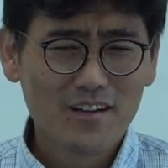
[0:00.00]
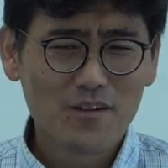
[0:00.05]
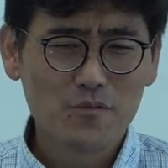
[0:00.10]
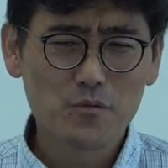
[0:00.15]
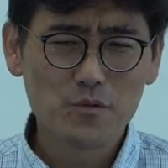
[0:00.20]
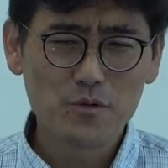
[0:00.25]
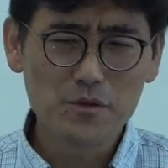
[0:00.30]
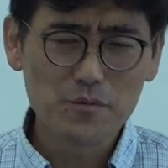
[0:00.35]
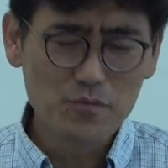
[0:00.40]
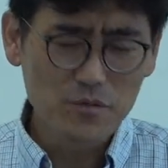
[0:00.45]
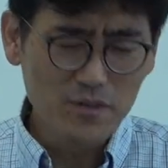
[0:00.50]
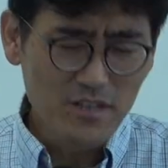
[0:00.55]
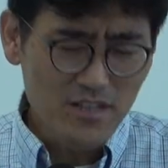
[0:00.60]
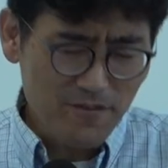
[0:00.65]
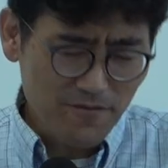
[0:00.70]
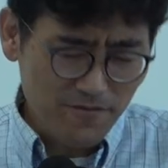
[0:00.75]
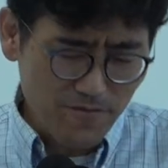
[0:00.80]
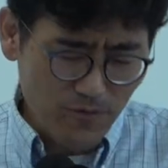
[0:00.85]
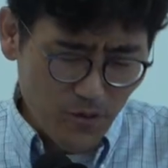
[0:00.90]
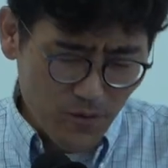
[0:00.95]
we
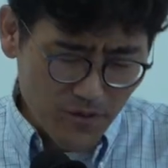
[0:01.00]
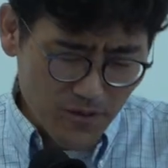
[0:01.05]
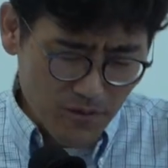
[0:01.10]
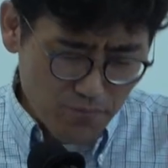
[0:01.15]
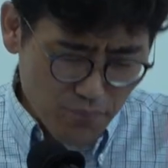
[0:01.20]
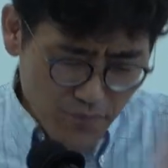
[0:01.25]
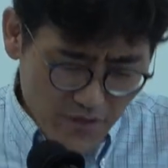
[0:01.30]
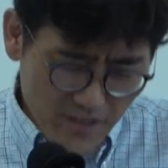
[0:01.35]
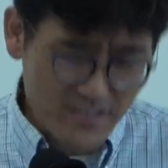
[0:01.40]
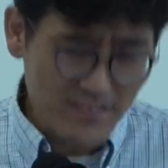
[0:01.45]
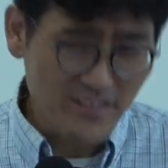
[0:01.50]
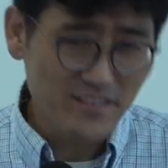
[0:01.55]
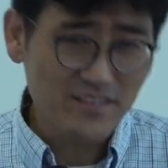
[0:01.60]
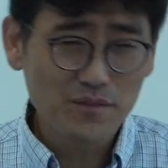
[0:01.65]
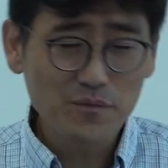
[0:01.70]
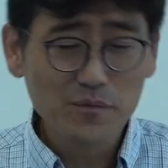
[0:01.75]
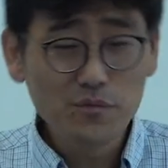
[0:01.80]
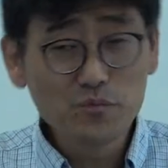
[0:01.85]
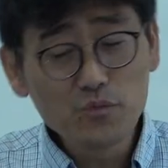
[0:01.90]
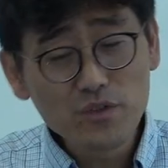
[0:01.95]
live for the
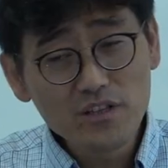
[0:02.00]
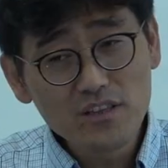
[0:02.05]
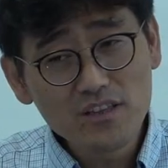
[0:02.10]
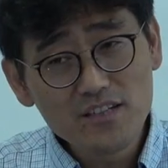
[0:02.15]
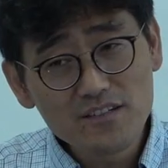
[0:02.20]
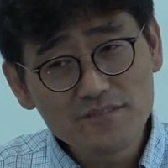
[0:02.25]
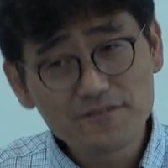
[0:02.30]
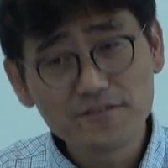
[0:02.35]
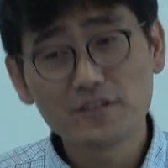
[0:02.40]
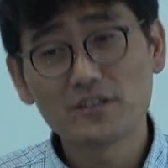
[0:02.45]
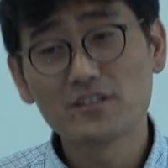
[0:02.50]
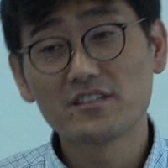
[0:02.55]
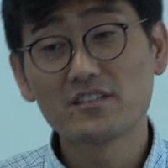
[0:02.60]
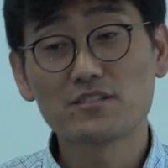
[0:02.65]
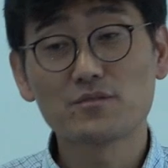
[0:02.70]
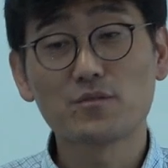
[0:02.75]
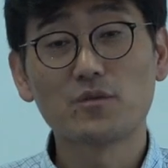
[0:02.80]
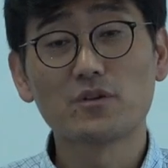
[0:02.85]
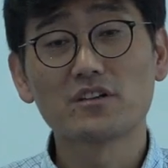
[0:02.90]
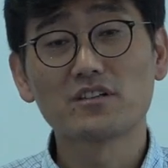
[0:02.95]
present and we live for
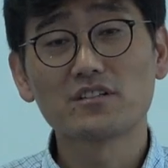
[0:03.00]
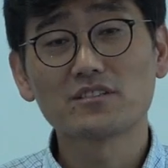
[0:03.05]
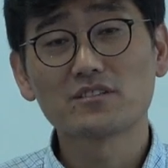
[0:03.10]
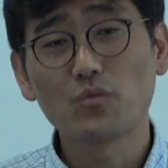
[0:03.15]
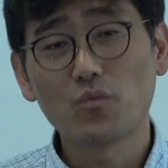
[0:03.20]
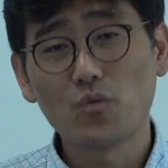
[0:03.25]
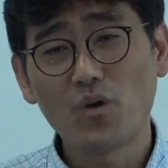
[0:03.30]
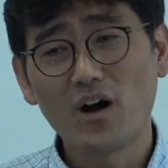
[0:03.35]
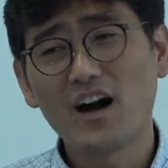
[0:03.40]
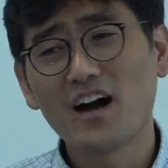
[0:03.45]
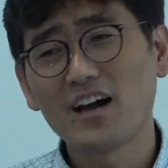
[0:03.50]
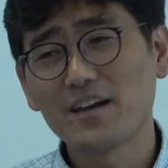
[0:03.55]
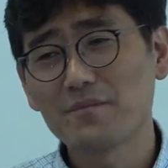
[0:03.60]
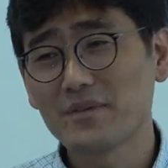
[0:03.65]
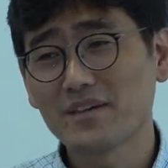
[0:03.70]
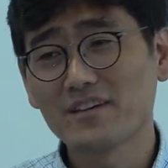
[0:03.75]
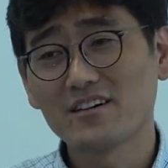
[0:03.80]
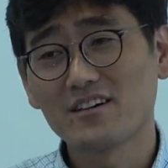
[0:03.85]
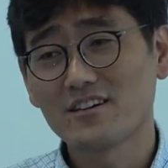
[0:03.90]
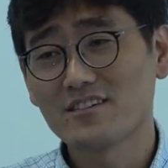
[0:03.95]
this world. Why?
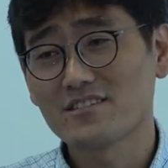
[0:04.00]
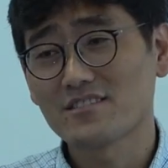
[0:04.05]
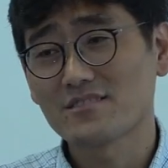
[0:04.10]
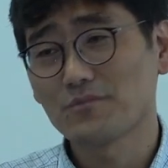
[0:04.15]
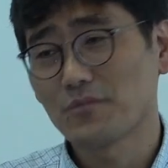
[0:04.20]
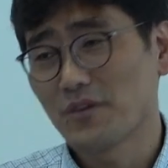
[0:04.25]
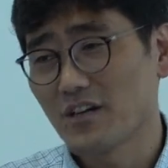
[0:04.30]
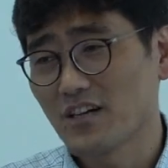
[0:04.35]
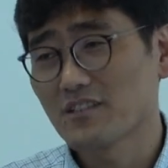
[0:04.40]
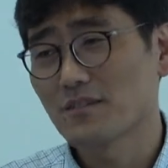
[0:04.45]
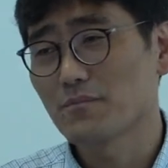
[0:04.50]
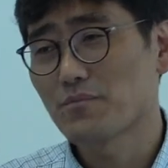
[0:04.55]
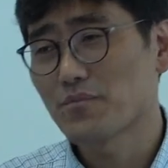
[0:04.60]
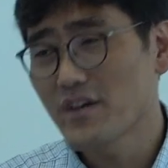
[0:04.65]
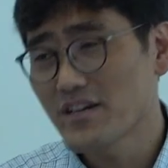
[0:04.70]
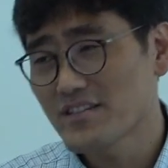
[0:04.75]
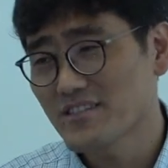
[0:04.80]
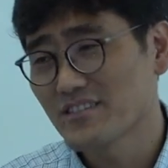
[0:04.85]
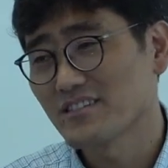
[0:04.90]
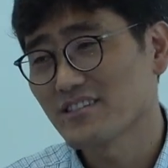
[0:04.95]
Because, well, the
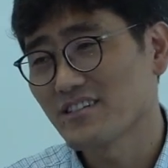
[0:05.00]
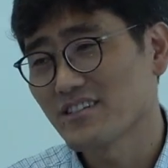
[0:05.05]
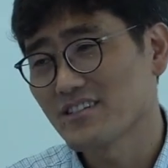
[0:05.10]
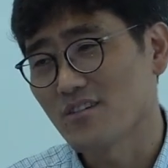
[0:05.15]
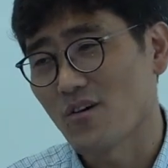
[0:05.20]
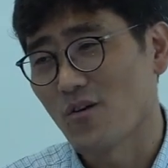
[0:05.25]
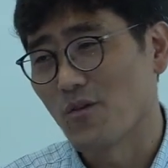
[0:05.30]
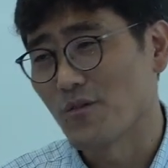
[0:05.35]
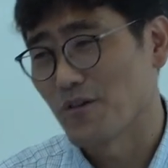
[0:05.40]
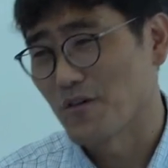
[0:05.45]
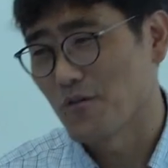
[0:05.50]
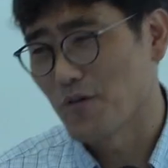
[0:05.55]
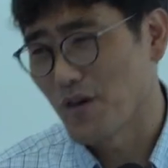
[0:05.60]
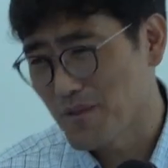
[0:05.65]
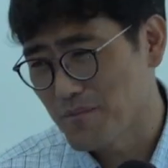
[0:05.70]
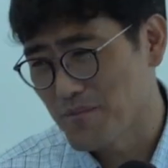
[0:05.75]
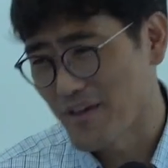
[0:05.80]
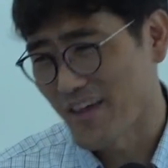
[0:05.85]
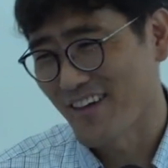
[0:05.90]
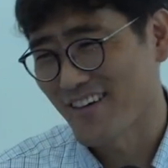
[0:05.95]
present is
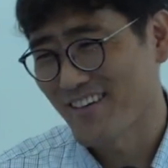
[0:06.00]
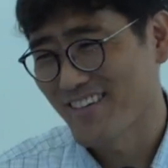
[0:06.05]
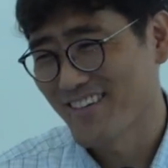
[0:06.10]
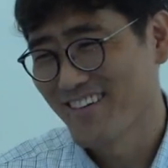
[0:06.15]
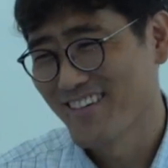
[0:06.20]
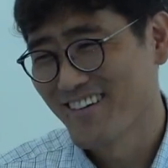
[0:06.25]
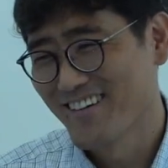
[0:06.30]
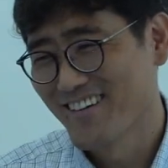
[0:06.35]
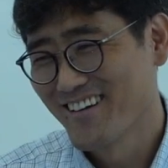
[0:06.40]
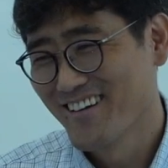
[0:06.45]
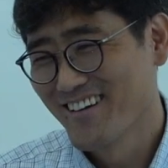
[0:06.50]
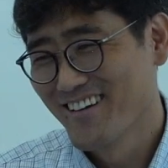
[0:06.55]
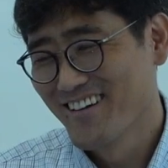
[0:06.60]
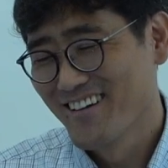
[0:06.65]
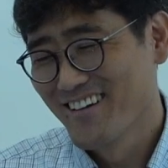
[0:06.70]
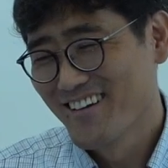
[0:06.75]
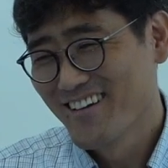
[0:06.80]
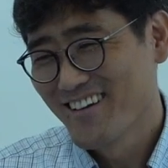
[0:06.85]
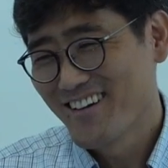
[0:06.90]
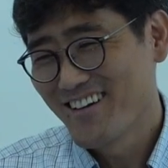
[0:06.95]
overwhelming.
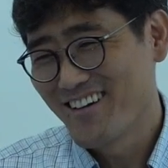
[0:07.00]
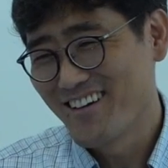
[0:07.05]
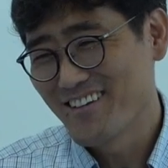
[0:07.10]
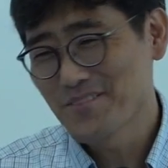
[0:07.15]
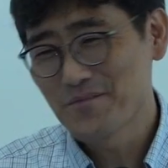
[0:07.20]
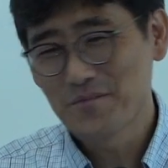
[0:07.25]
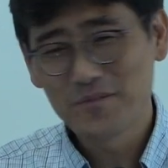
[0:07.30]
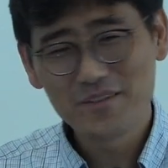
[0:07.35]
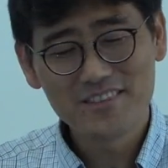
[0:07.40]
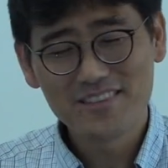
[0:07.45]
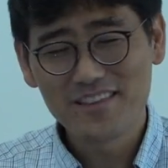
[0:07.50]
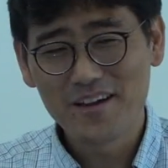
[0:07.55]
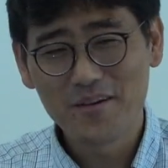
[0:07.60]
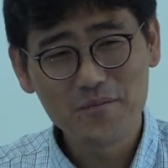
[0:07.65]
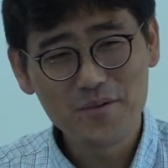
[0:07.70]
Uh, with,